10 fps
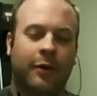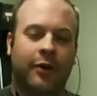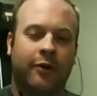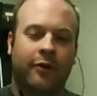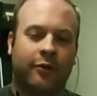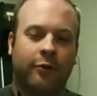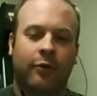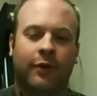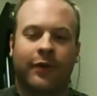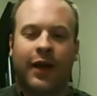other
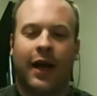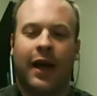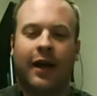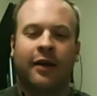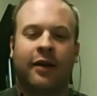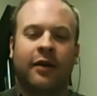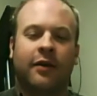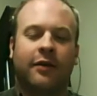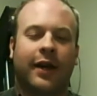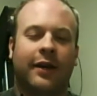sort of attack
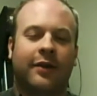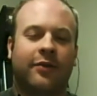that